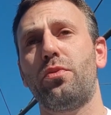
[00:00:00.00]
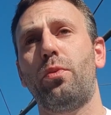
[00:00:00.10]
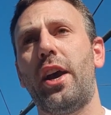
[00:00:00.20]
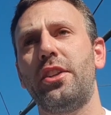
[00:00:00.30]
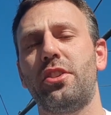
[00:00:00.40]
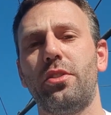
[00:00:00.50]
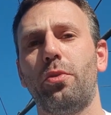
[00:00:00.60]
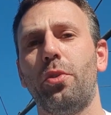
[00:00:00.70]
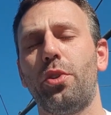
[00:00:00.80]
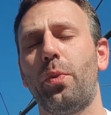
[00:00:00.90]
rides it
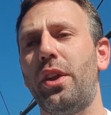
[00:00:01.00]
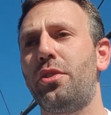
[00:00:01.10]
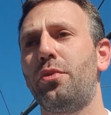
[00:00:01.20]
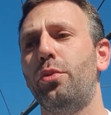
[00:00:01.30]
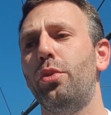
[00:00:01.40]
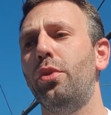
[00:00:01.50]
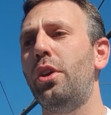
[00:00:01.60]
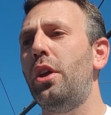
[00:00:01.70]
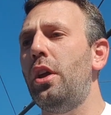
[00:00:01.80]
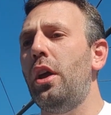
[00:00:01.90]
all the way through.
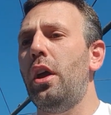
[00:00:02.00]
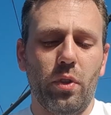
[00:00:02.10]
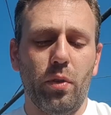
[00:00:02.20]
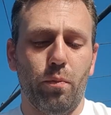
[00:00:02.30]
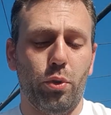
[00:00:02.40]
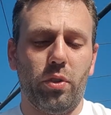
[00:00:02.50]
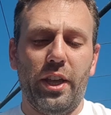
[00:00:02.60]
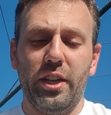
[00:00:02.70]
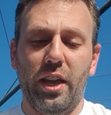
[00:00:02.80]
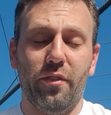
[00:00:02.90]

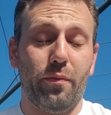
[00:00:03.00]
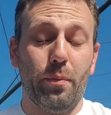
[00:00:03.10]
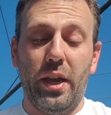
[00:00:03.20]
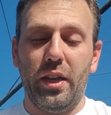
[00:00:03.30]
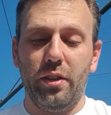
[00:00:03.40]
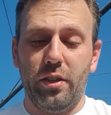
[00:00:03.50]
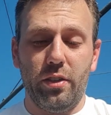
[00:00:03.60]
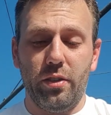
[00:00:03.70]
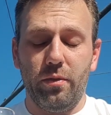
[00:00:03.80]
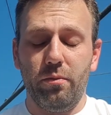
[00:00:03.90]
Bruichladdich have made
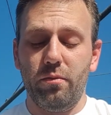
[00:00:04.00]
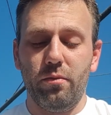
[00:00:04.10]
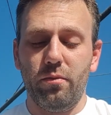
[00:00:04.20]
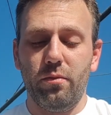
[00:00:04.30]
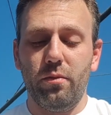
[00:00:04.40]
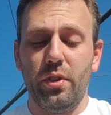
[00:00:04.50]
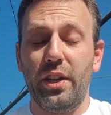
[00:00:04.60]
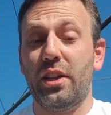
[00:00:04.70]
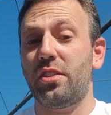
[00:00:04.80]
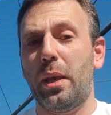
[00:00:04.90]
an
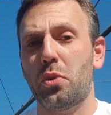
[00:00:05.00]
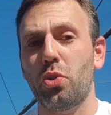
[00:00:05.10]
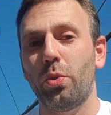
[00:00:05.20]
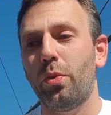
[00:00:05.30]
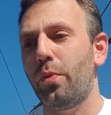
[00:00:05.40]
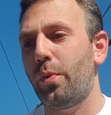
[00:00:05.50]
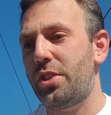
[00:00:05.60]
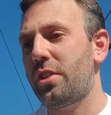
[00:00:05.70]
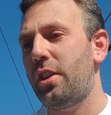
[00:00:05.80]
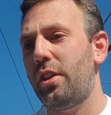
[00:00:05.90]
exceptional
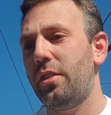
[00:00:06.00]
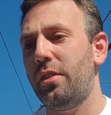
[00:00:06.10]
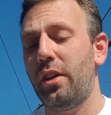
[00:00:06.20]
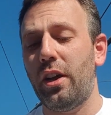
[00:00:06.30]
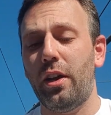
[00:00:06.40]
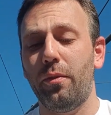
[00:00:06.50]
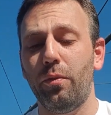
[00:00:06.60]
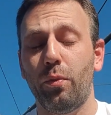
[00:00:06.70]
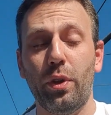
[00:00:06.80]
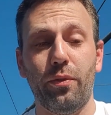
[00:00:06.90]
whiskey
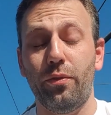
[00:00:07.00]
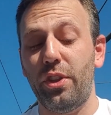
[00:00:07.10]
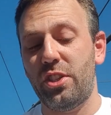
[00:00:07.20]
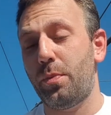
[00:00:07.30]
with this